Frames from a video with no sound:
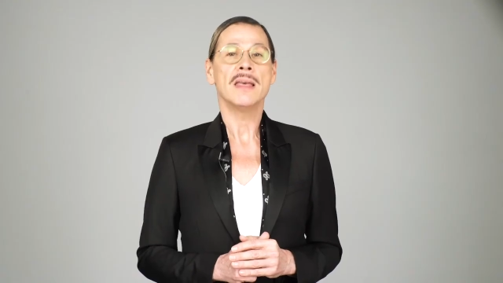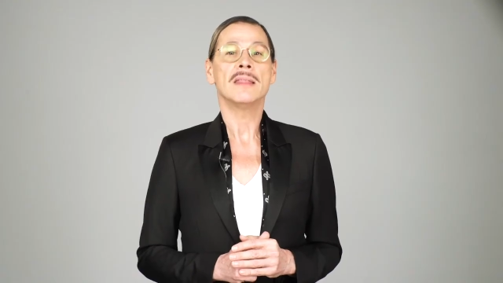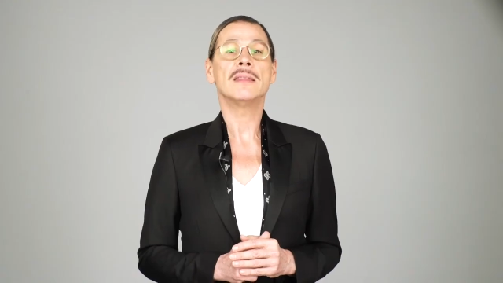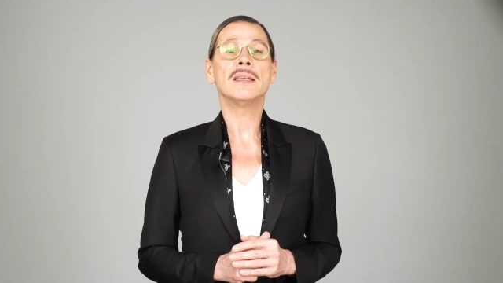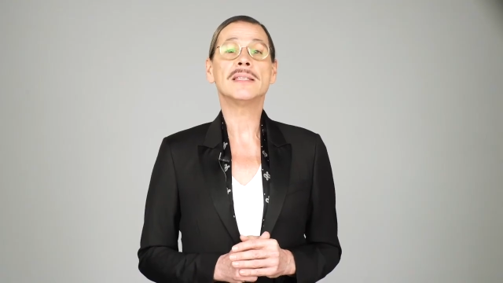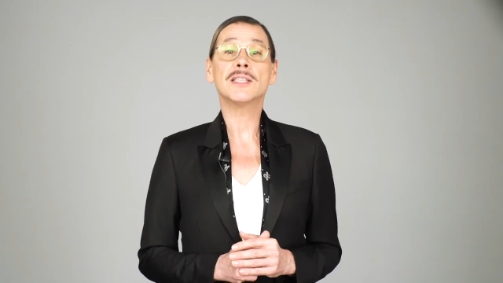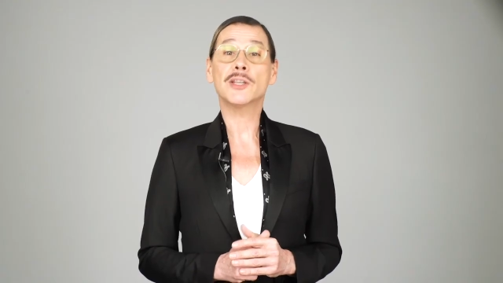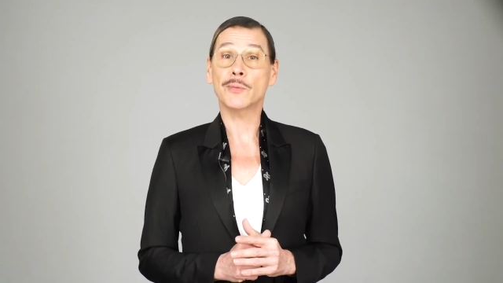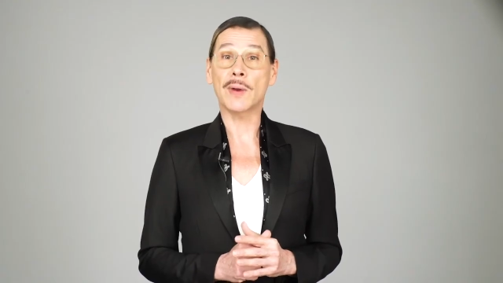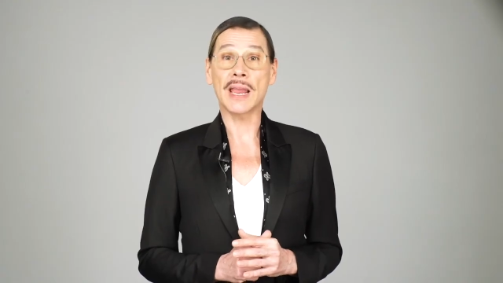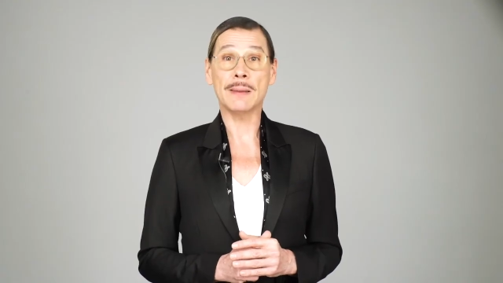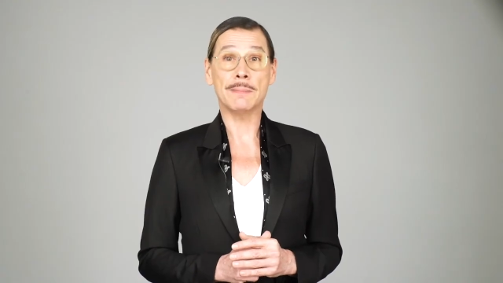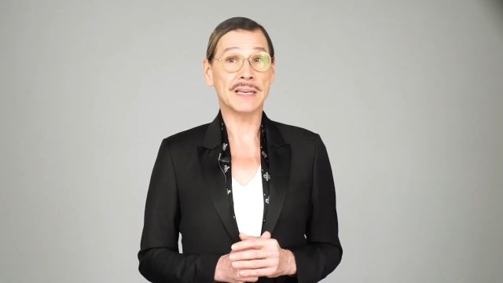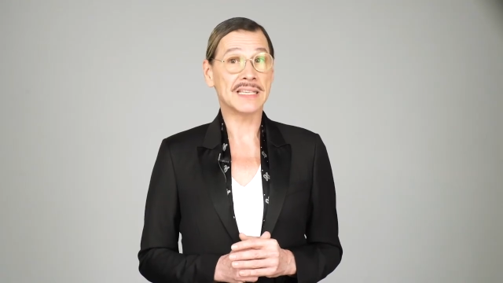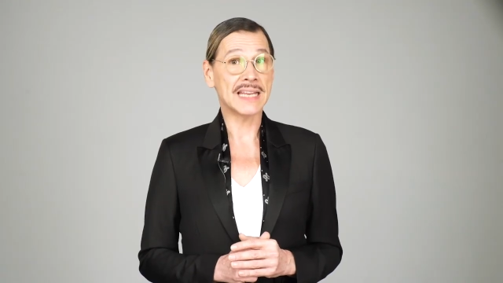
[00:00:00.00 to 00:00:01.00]
This
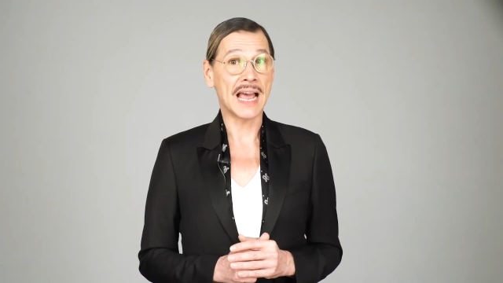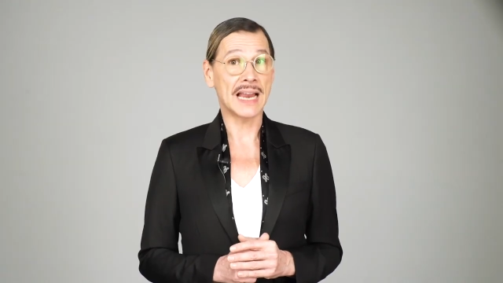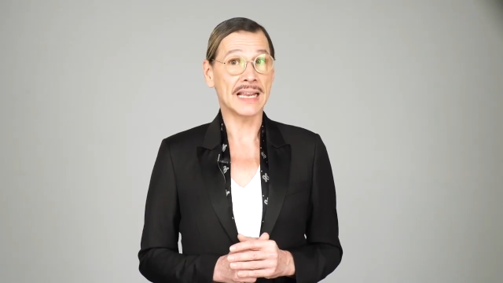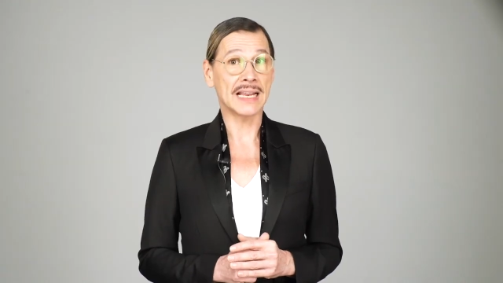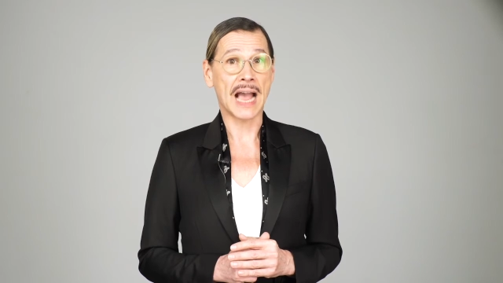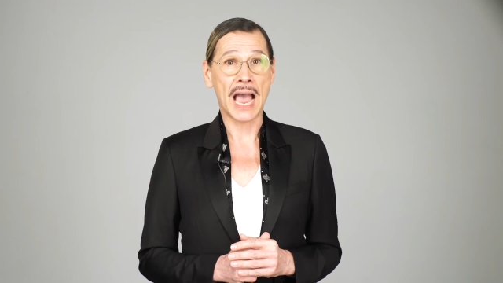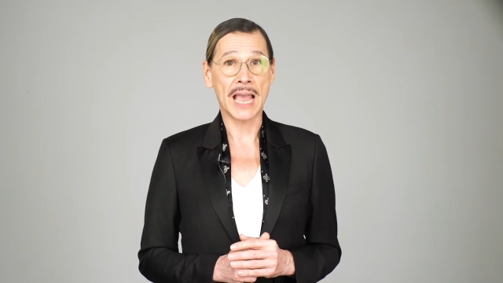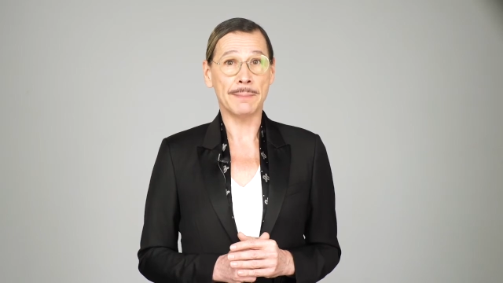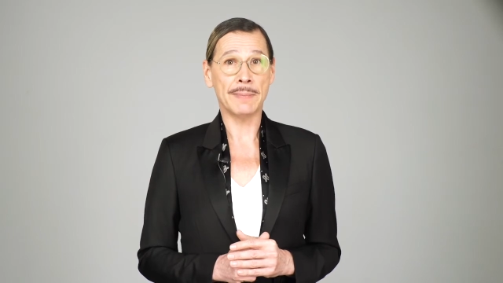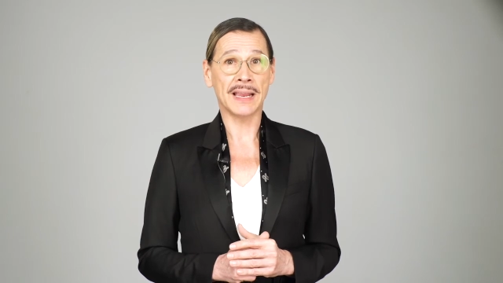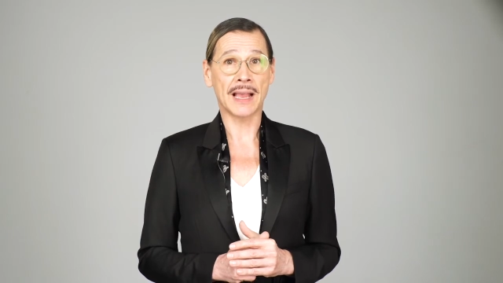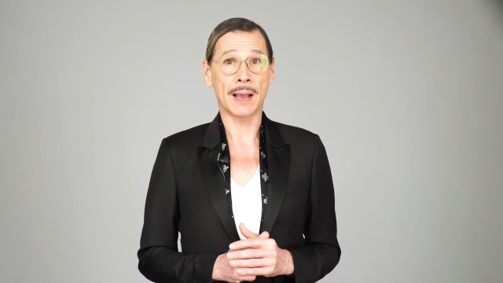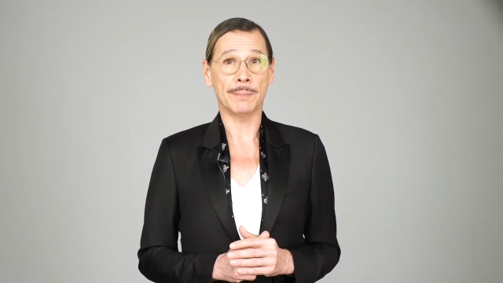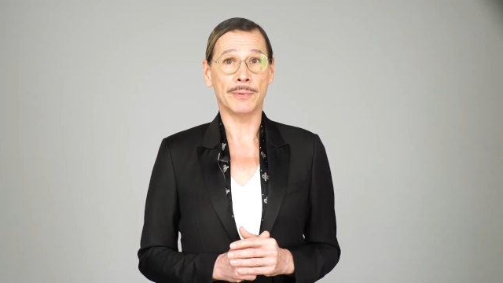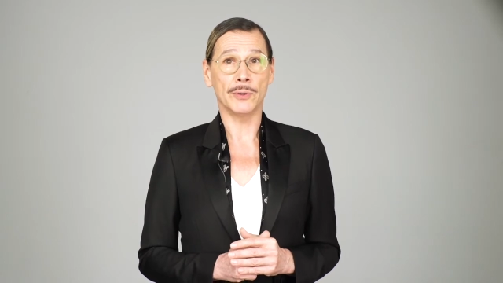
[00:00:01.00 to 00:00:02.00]
gray metallic eye
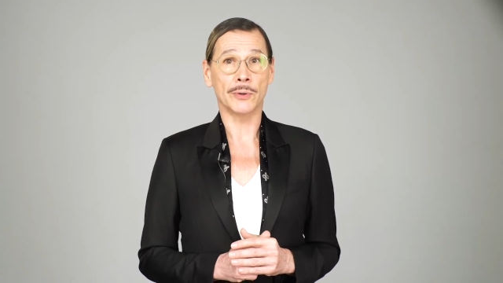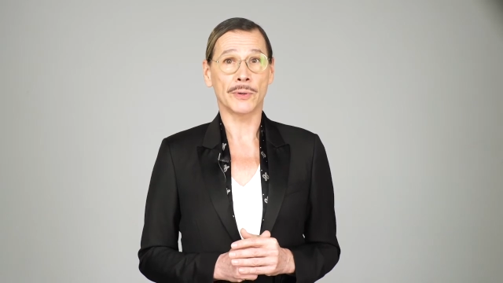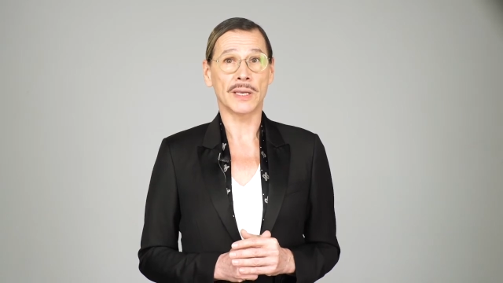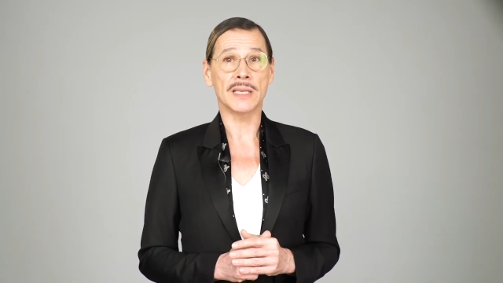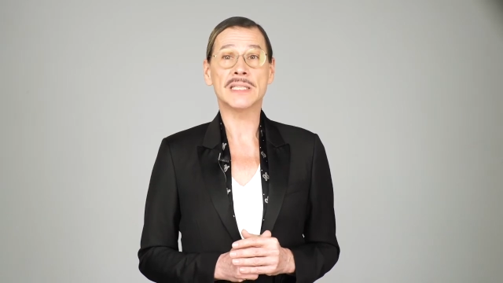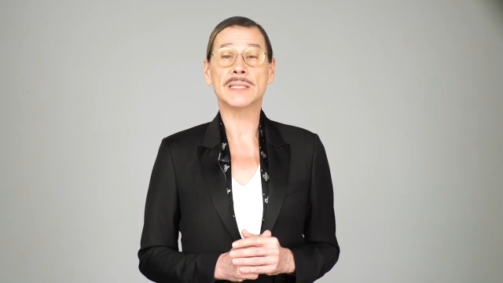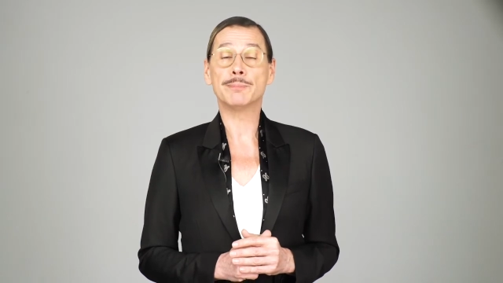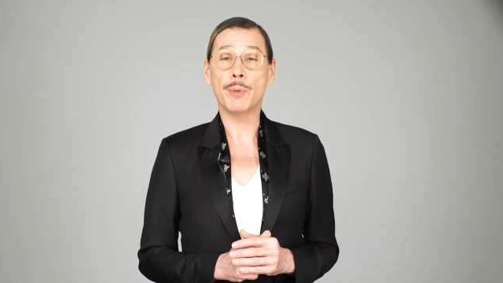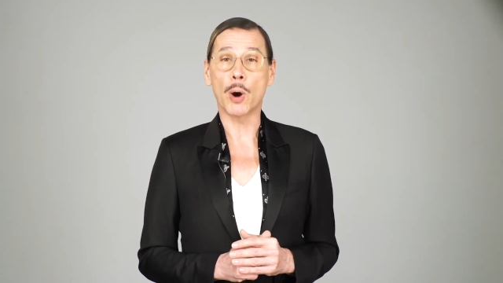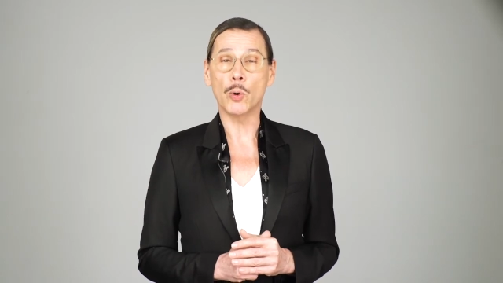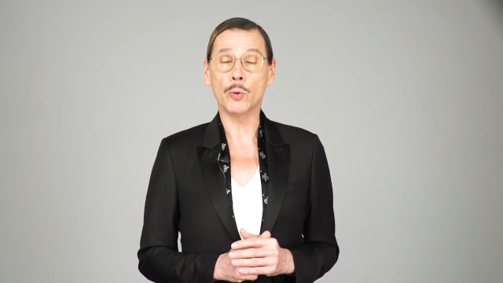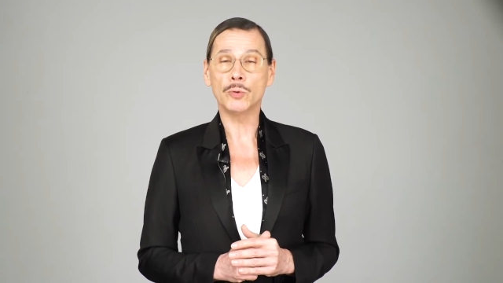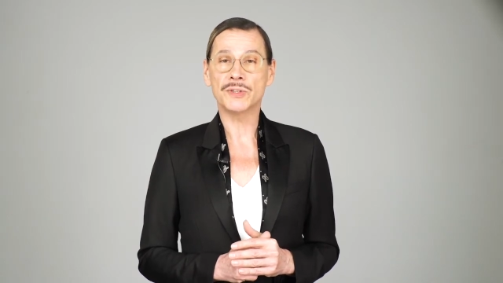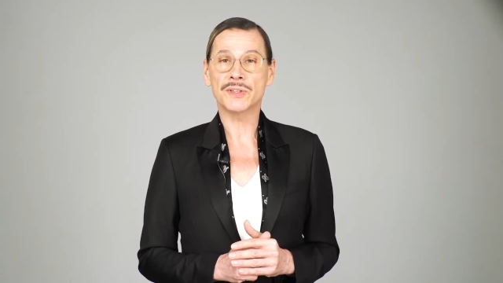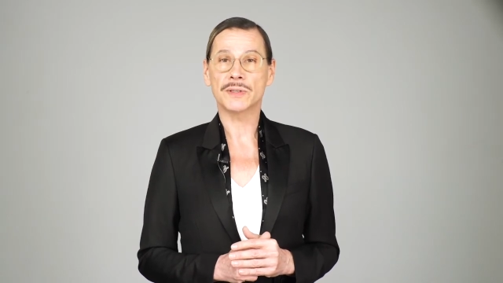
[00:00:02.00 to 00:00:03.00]
makeup look is
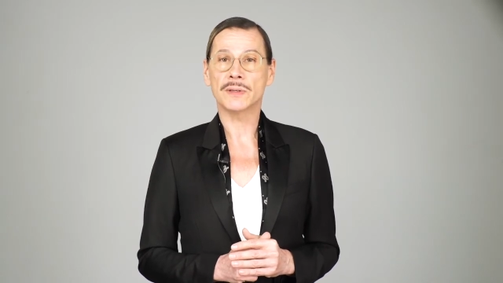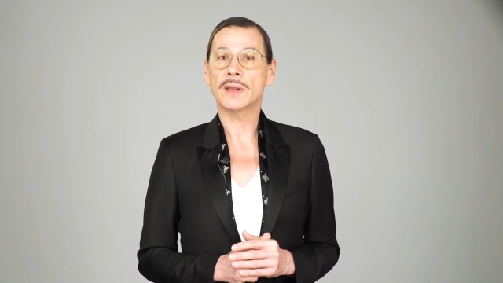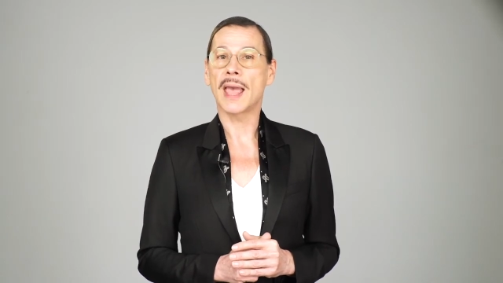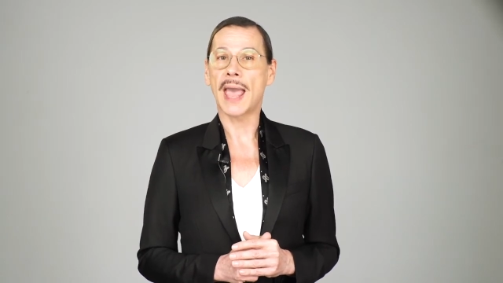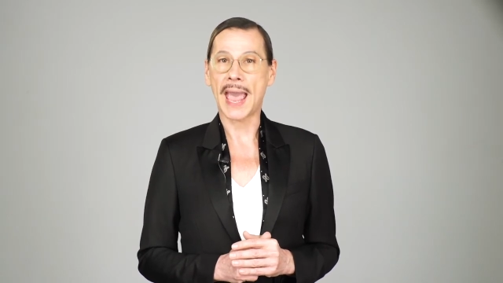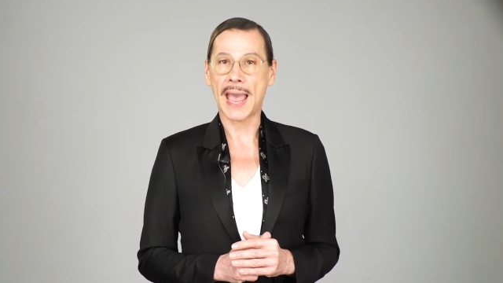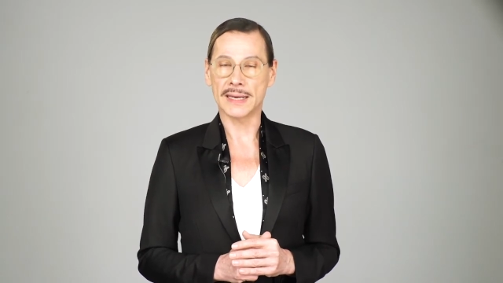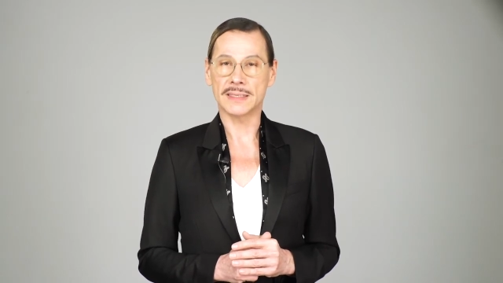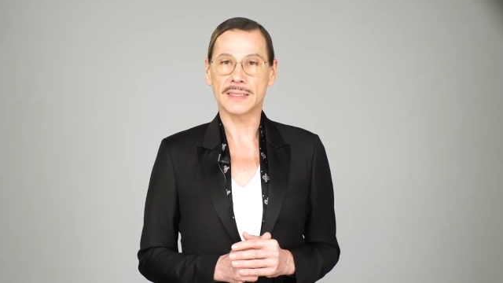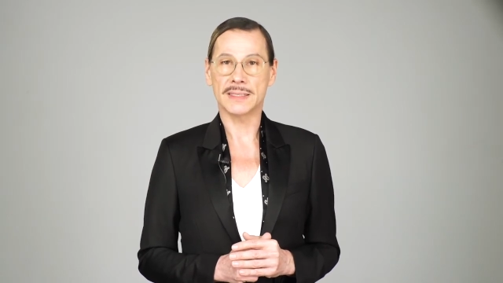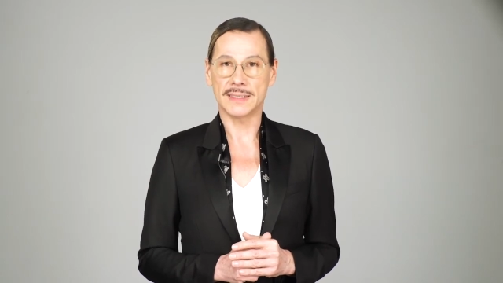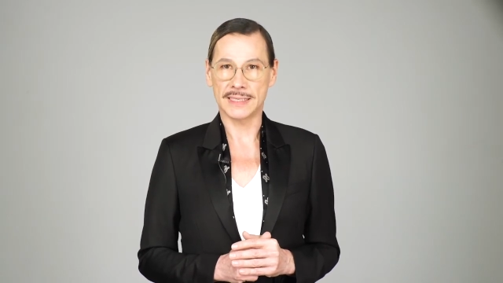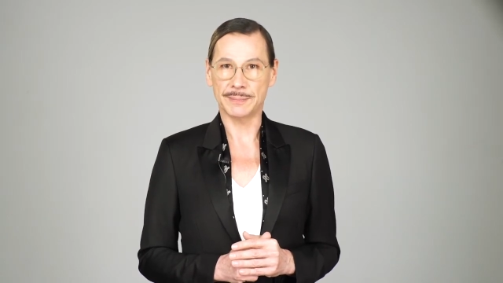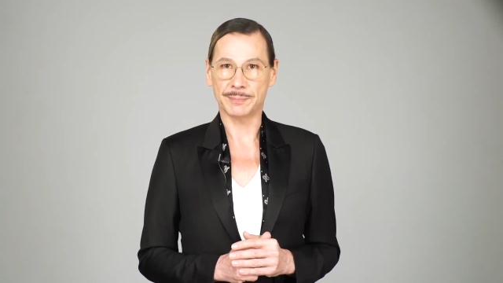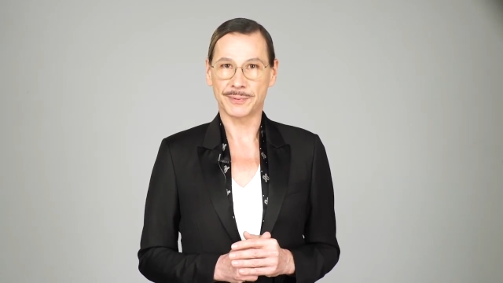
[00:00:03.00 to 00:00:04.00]
bold and
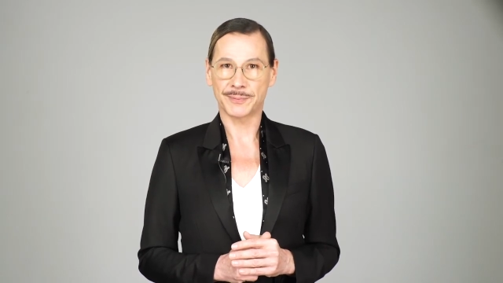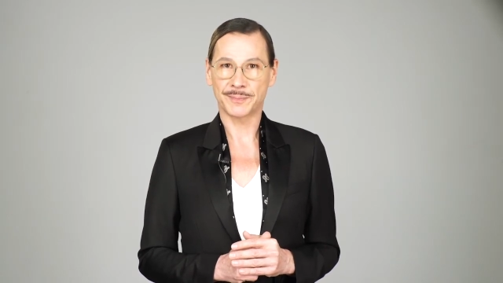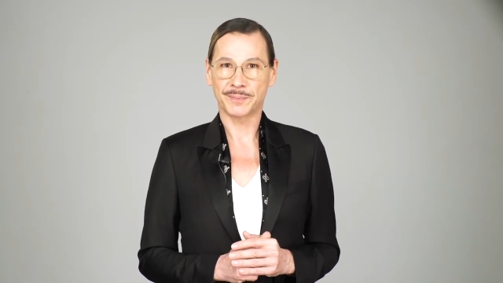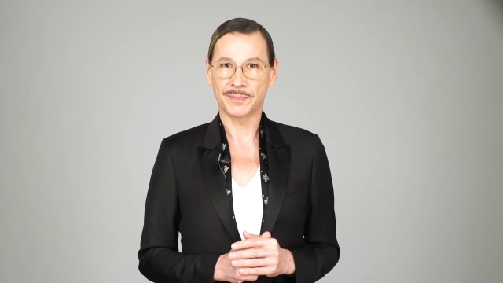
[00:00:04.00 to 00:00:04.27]
deep.